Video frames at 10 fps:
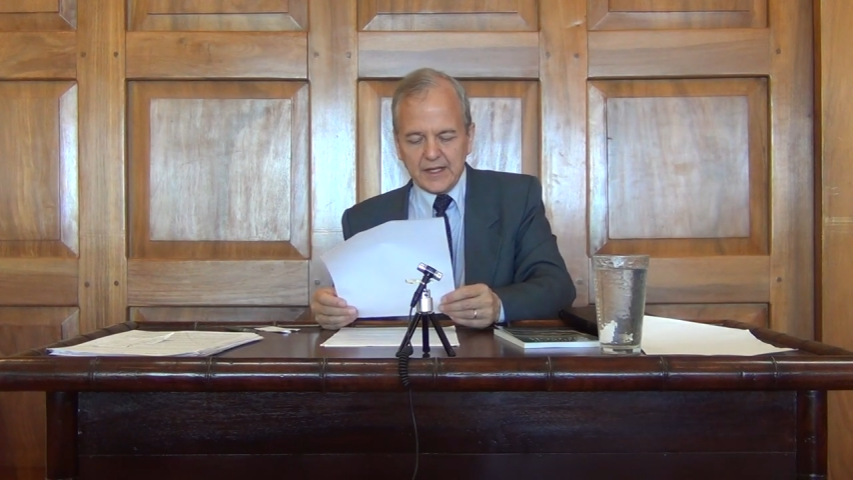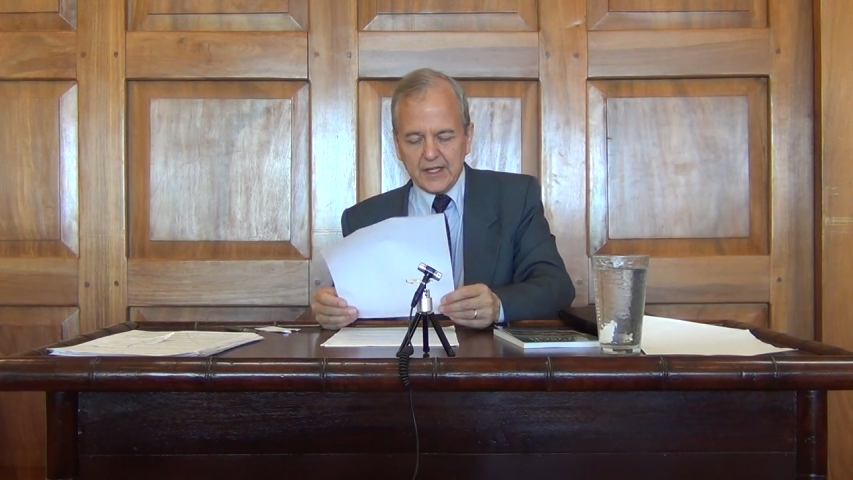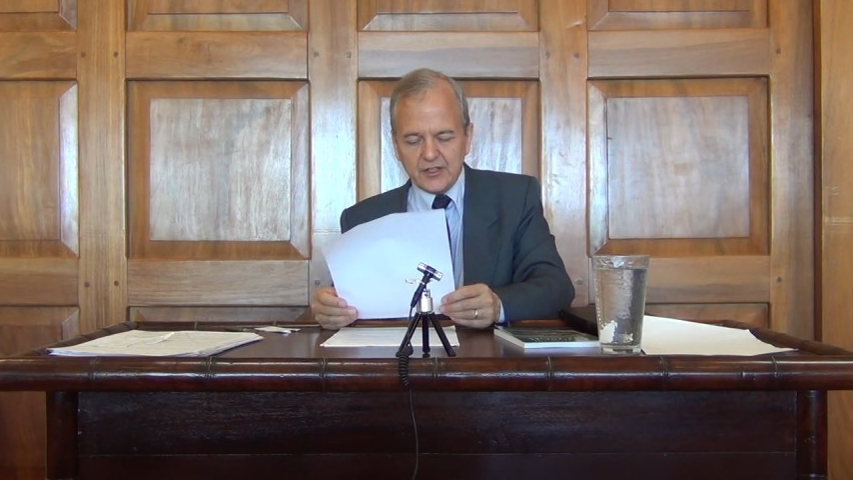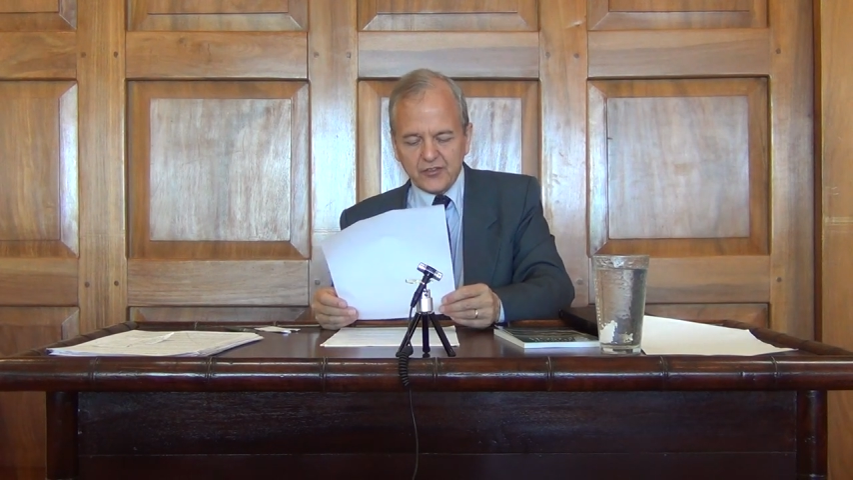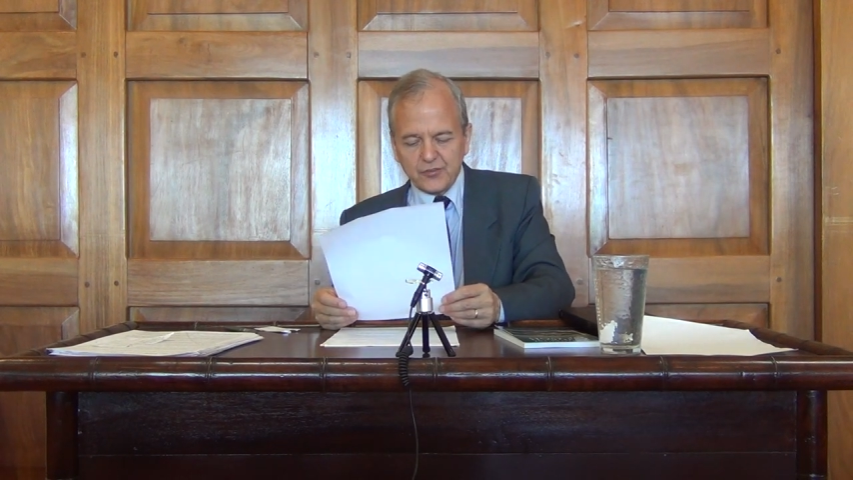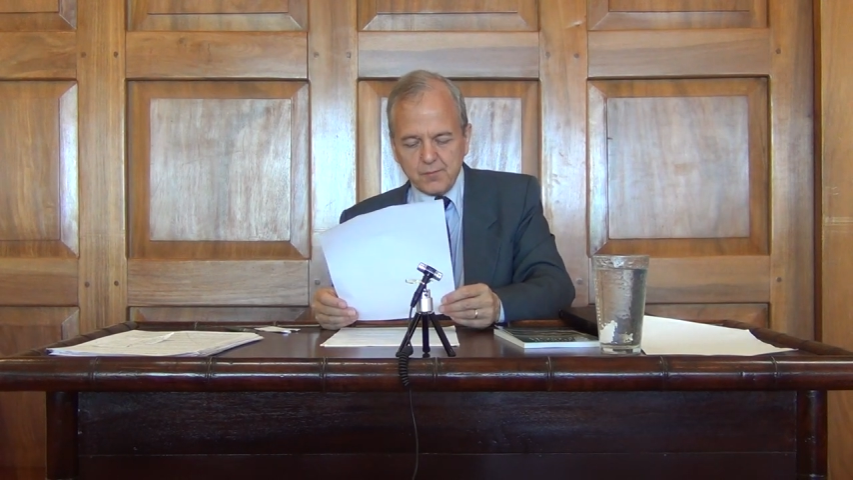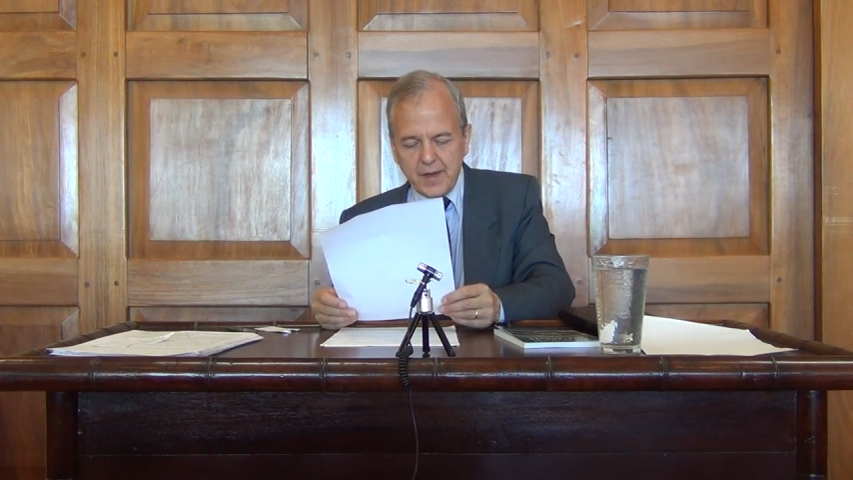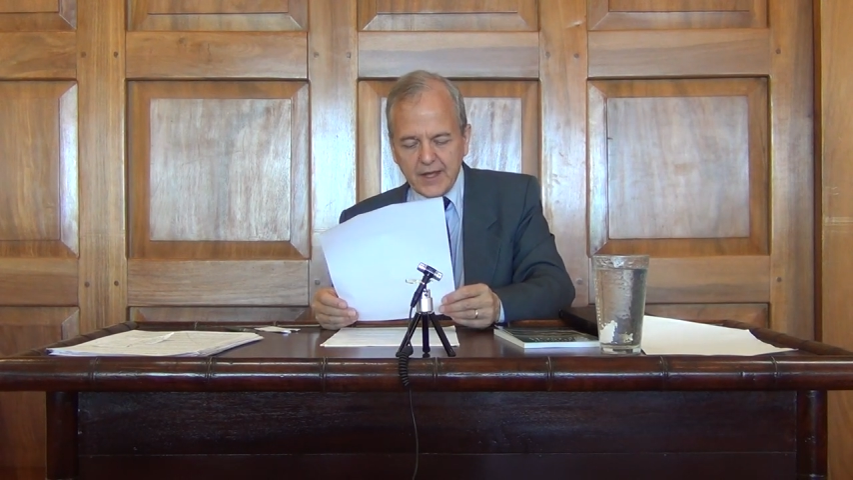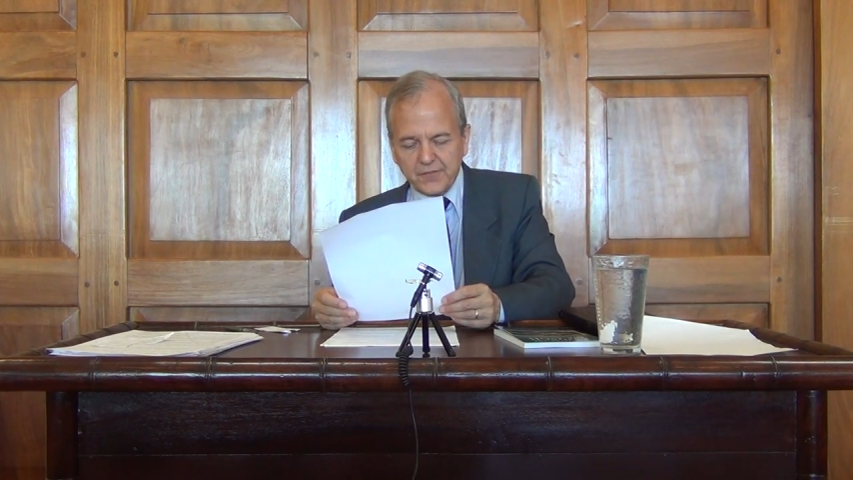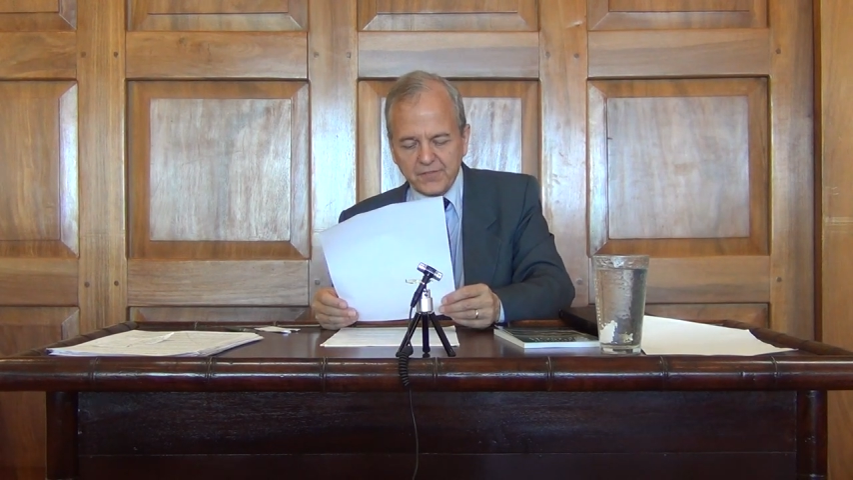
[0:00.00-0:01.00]
It is
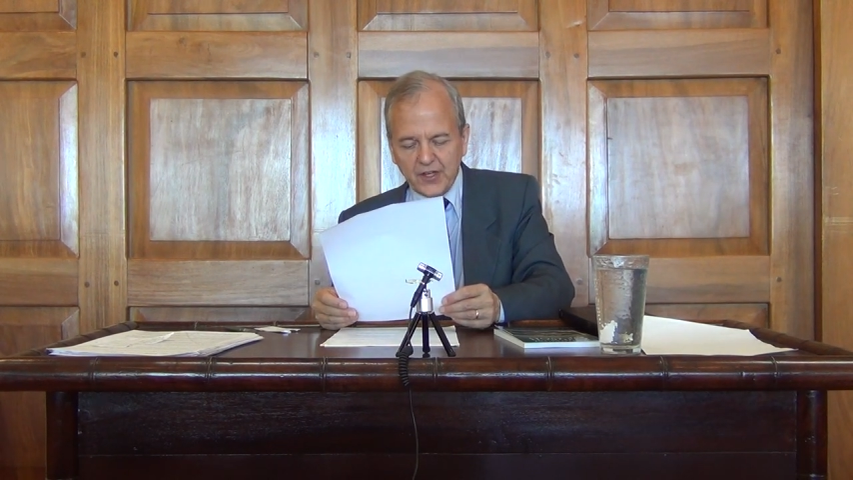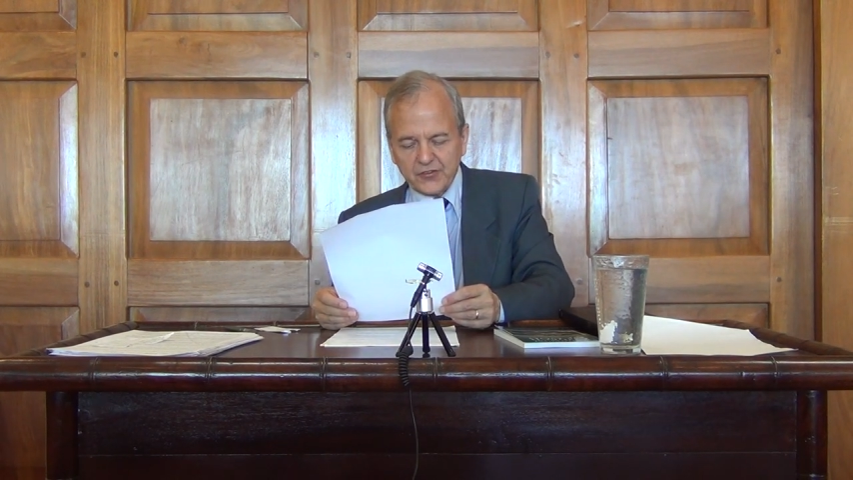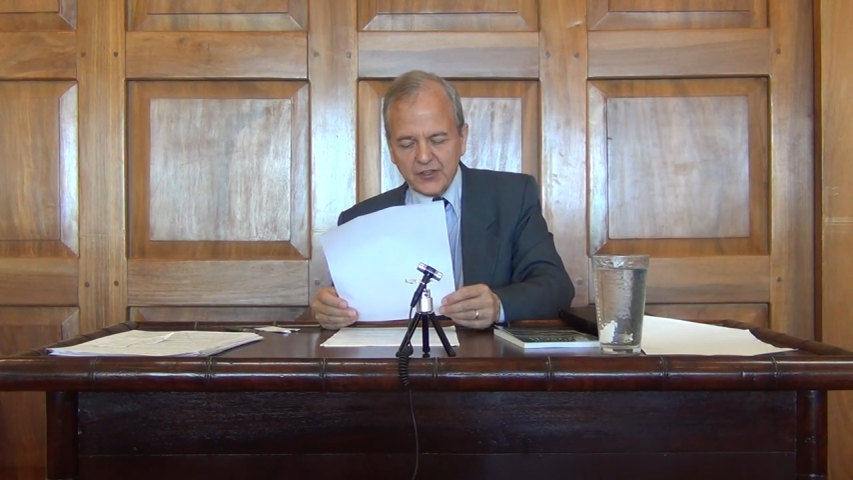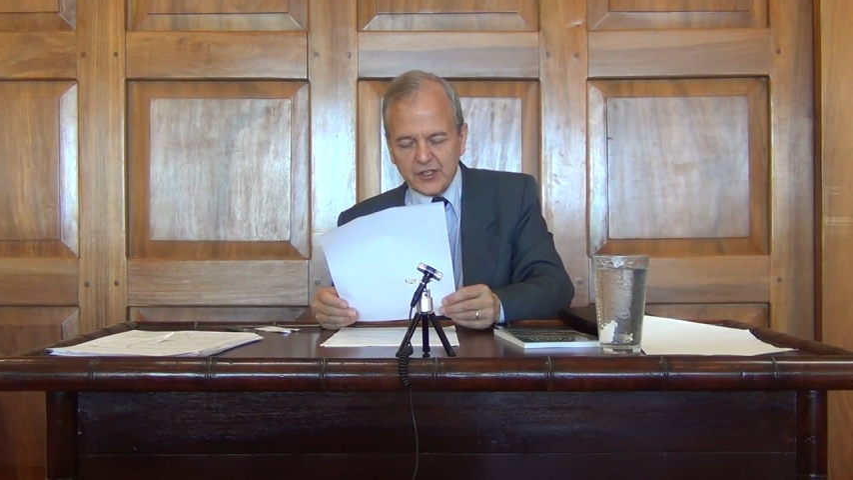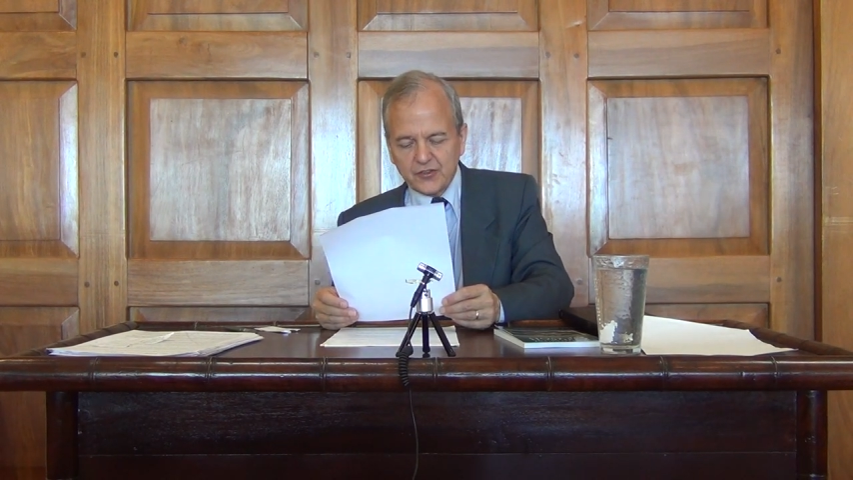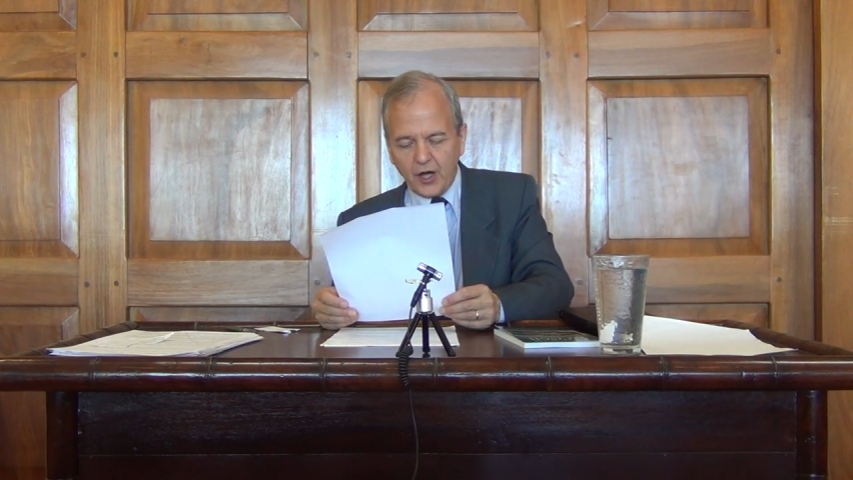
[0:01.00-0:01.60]
manifest that a